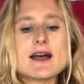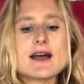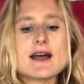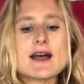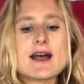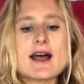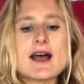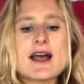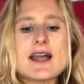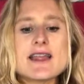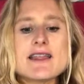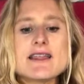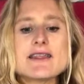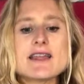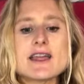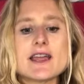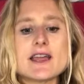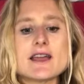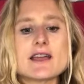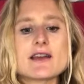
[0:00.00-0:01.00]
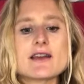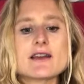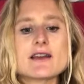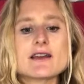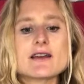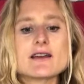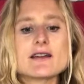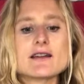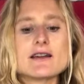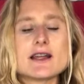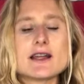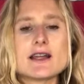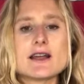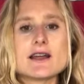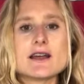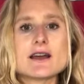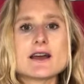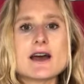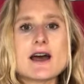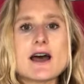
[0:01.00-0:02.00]
I think,
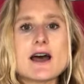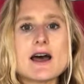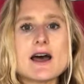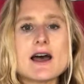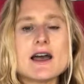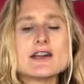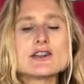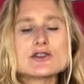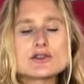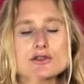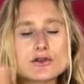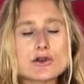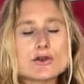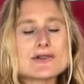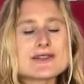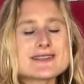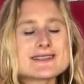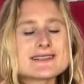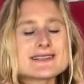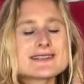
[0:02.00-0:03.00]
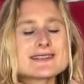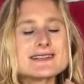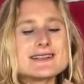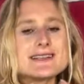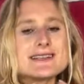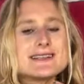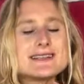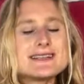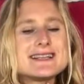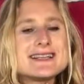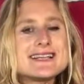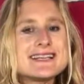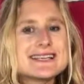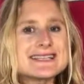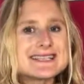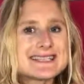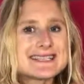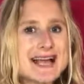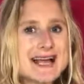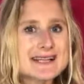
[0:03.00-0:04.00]
like, I don't know the
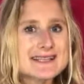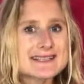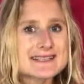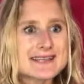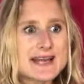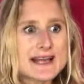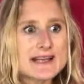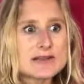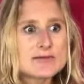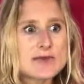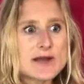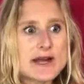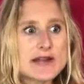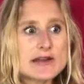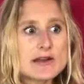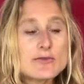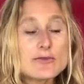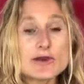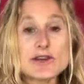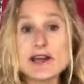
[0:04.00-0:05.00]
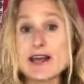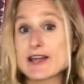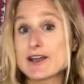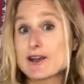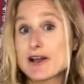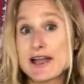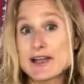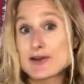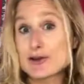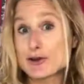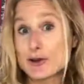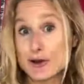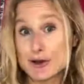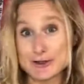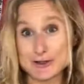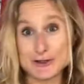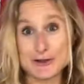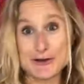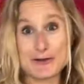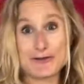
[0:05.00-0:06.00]
exact science behind it, but I could
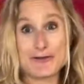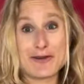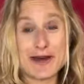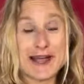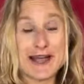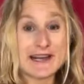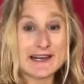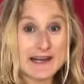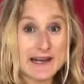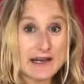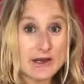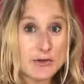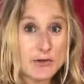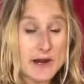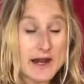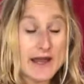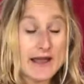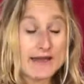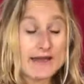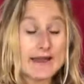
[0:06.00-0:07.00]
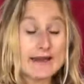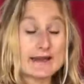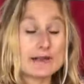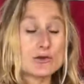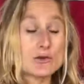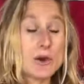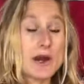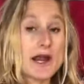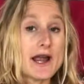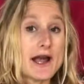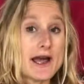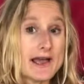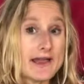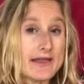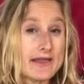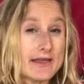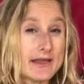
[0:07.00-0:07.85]
also not find it anywhere, and that is why I